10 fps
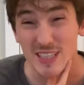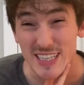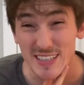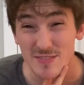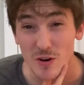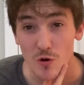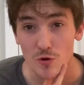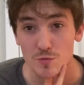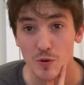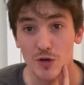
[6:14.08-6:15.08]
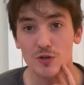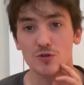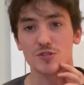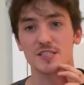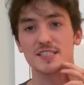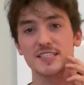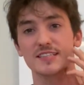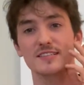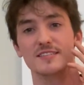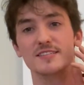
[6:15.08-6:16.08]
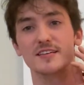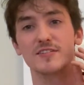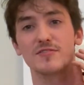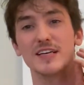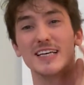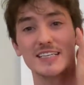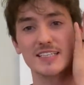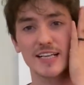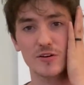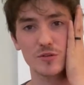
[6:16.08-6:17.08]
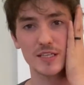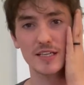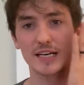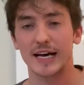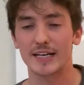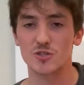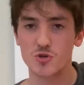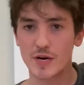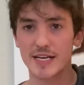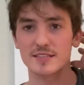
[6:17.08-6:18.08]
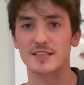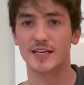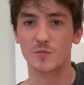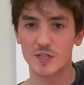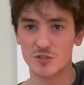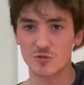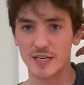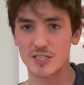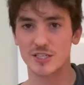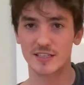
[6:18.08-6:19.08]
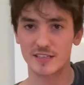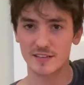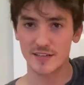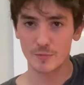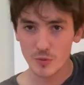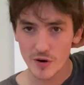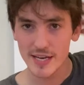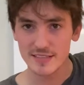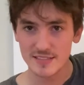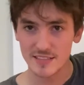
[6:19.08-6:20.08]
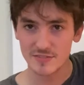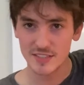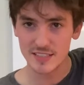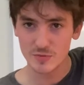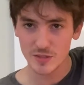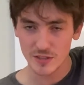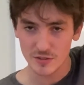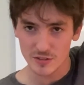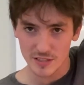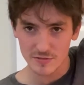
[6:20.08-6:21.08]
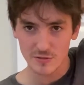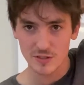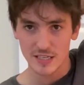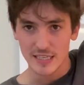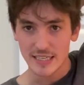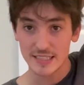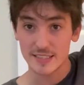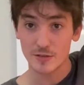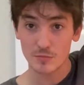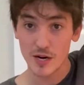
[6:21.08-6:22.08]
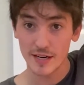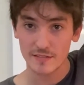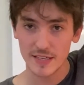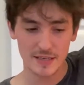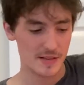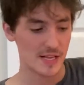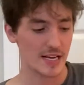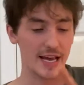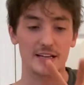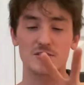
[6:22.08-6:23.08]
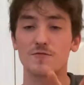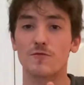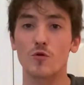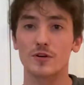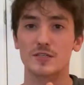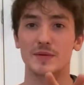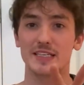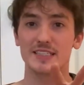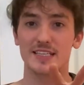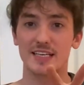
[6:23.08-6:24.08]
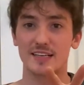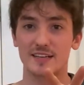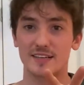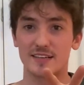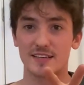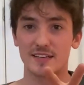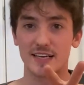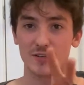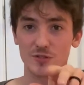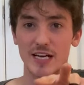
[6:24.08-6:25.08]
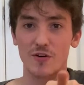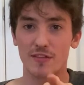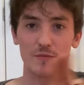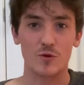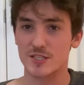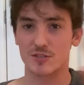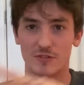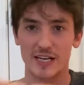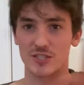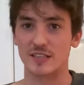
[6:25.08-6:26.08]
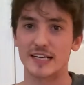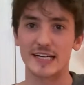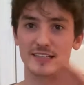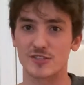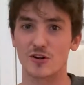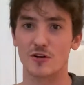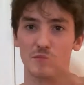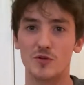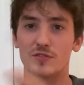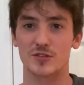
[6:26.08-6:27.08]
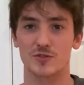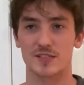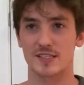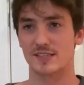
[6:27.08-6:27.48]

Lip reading: Give all those particles and scents and stuff into that organ, and it translate what direction their prey and stuff is, what they're looking for, into their brain, right? And it's forked because then it'll tell them which direction they need to start moving towards.